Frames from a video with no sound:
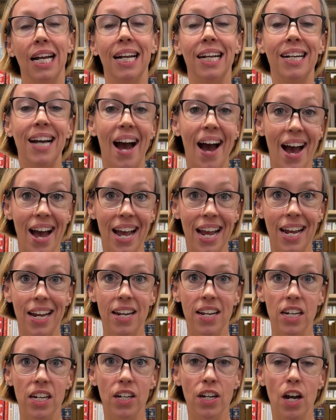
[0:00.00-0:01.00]
guide
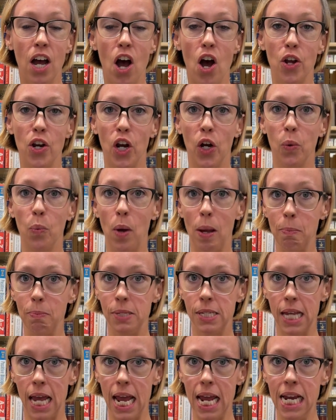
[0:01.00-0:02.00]
on our
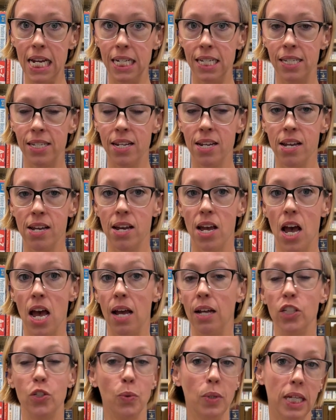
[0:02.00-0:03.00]
website.
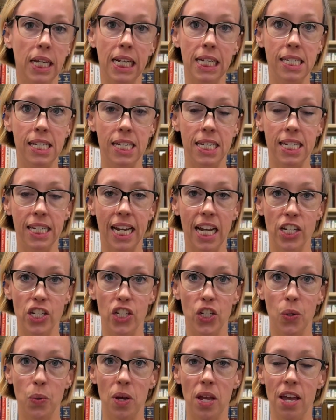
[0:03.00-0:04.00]
It's really easy to get
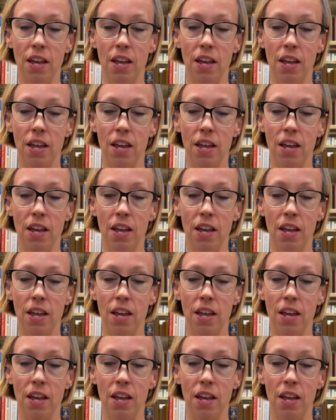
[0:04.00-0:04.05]
to.